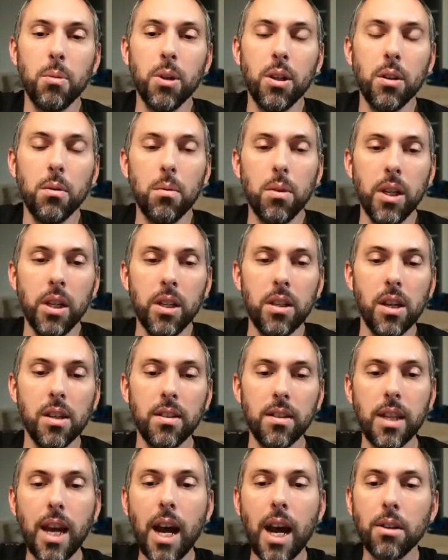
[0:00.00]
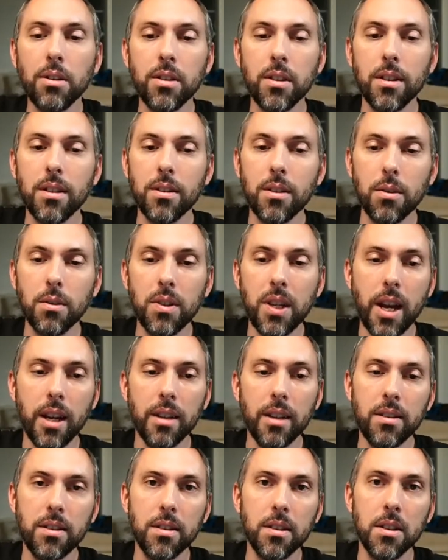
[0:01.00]
but it does thousands of
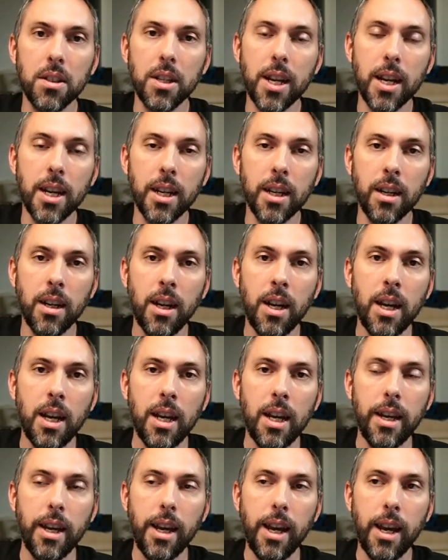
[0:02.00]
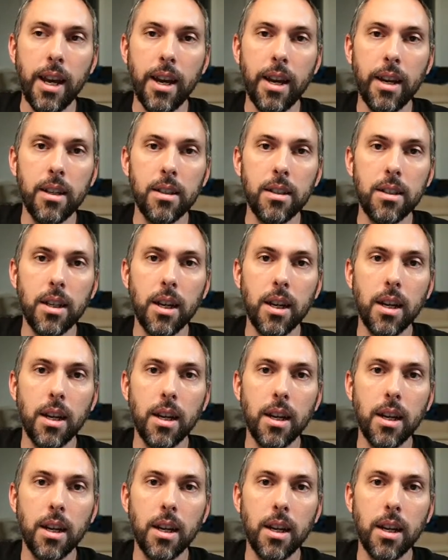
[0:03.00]
tests a day, and